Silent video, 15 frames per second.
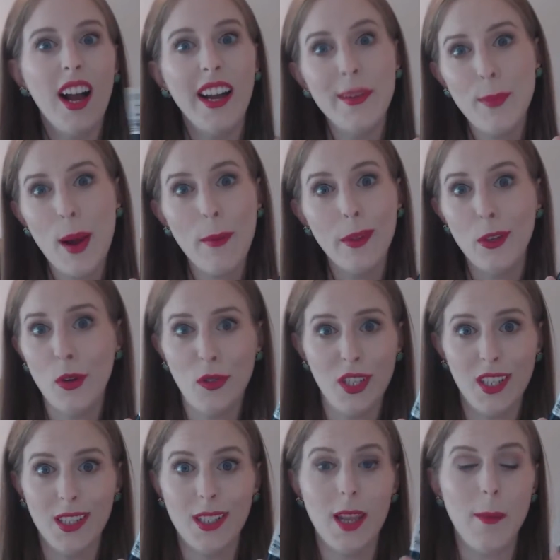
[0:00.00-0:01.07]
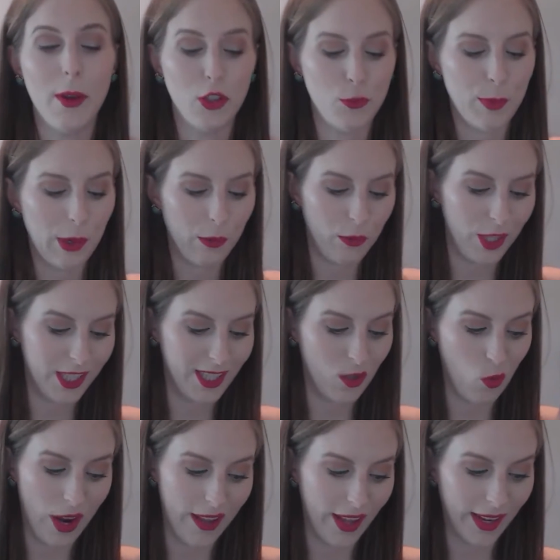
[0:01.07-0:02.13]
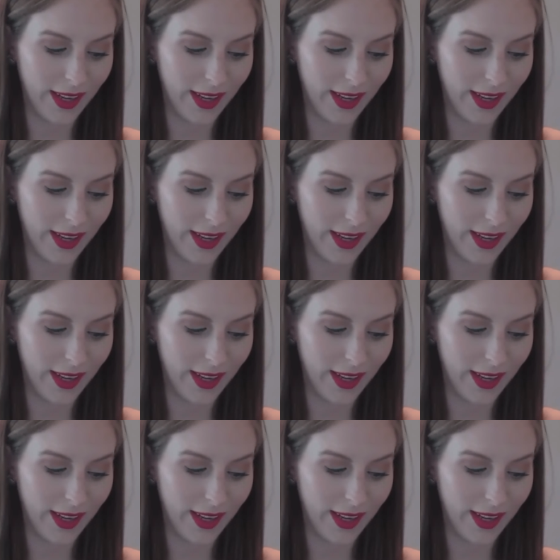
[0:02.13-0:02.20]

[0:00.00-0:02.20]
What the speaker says: I probably don't need to say much about this and why I